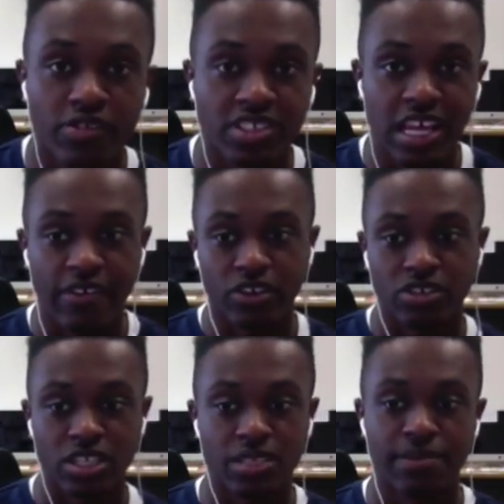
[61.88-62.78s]
and known for
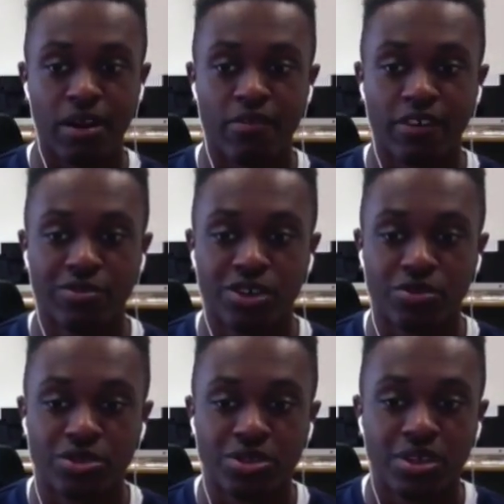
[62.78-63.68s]
saving transparent
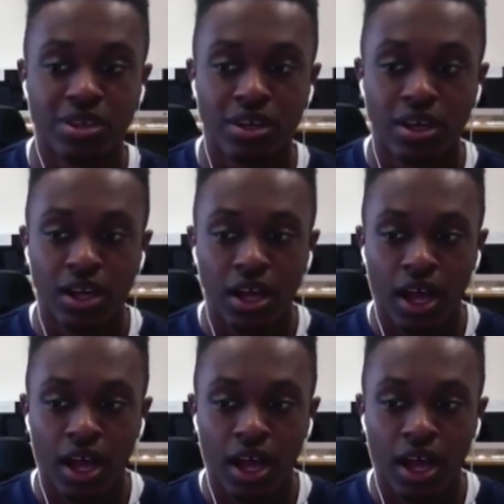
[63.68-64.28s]
photos.